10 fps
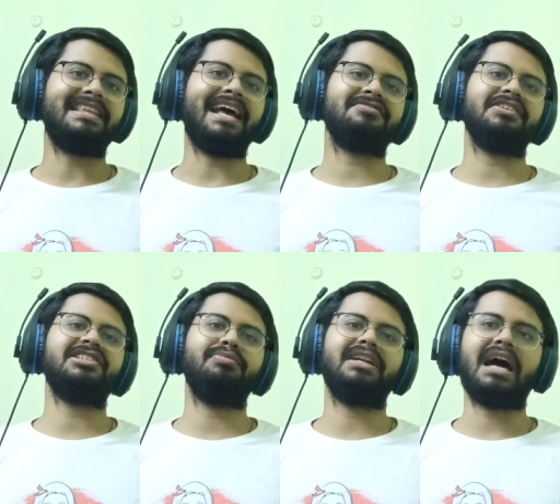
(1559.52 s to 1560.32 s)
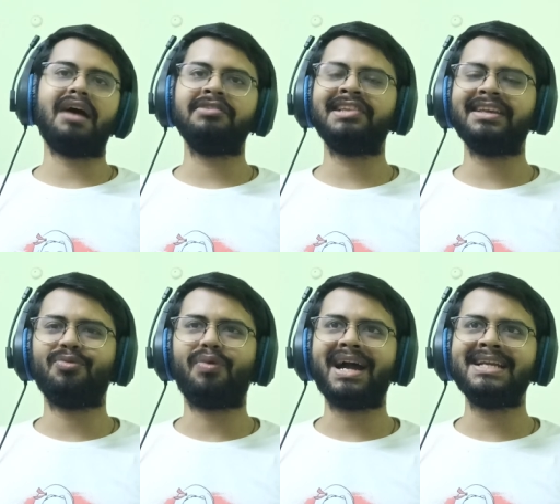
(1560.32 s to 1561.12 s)
That's why she went. I was
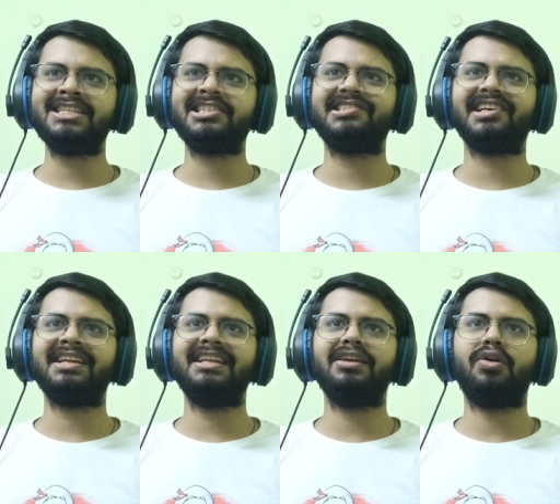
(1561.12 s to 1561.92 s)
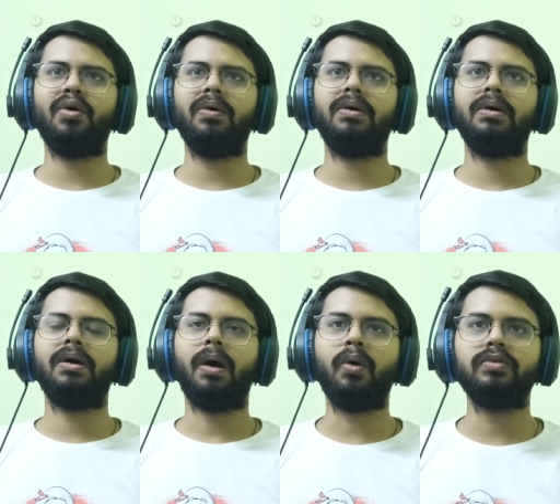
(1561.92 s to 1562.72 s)
like, why did she suddenly go?
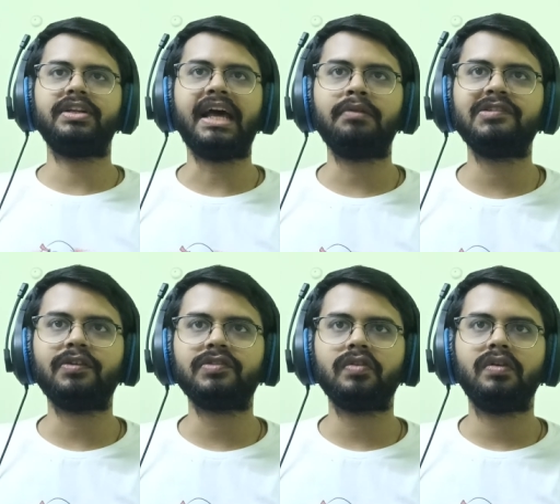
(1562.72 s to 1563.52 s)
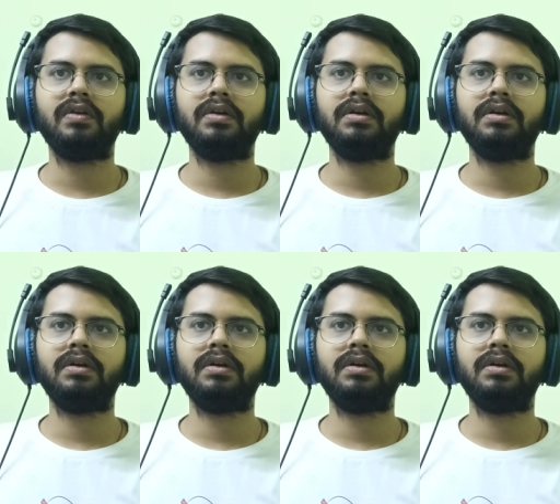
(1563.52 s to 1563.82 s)
Oh, the dad was also.